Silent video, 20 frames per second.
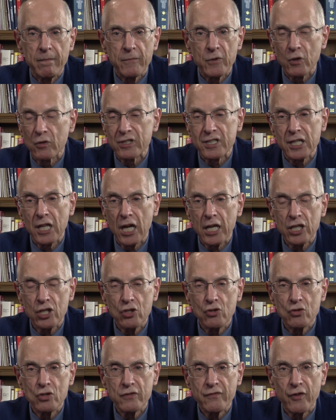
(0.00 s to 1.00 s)
So it's not
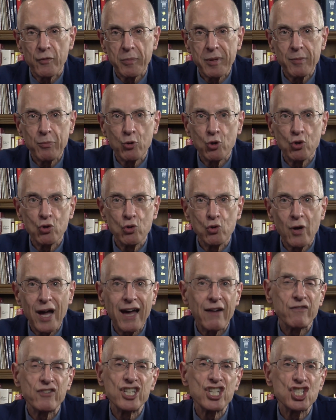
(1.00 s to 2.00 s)
used for people who
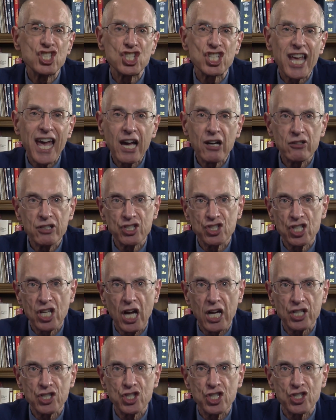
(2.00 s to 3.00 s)
have digitalis
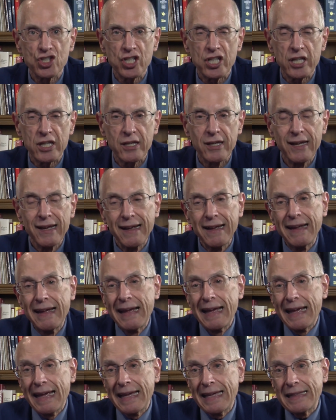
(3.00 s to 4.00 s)
toxicity.
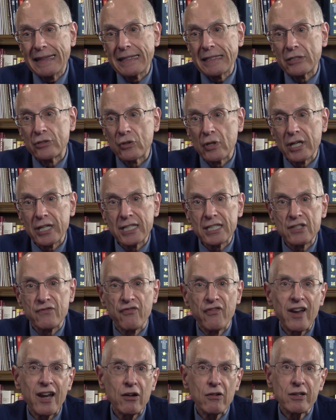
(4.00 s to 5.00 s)
And the drug is
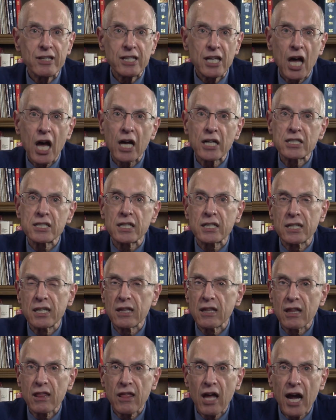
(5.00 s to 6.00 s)
very toxic to
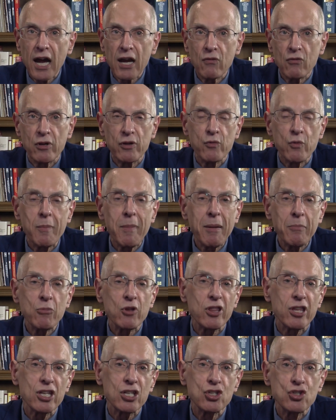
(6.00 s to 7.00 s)
the thyroid. Remember,
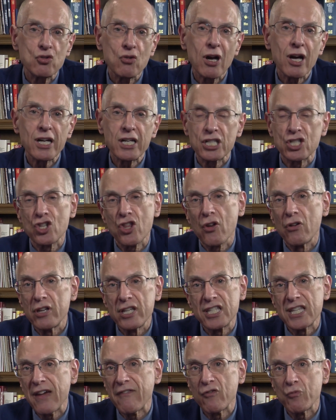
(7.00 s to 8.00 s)
the drug is
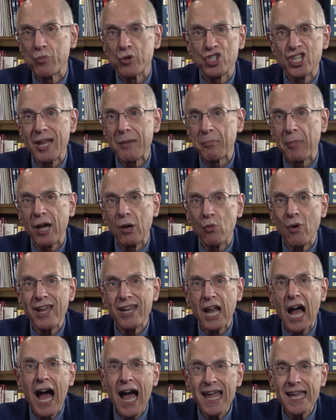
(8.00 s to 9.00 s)
thirty-seven percent by
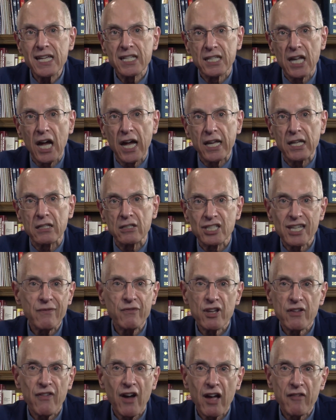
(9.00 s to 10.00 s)
weight iodine,
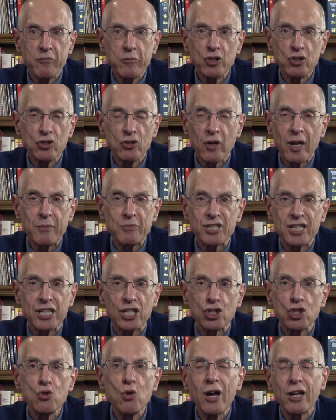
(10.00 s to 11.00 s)
seventy-five milligrams in a
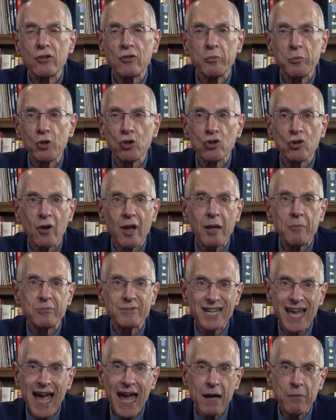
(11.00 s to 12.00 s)
two hundred milligram
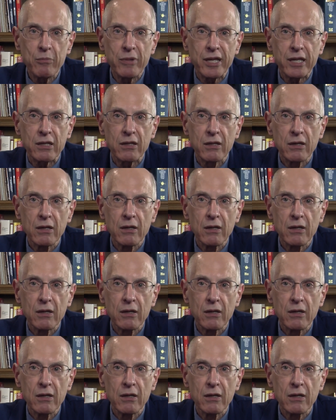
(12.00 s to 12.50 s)
tablet.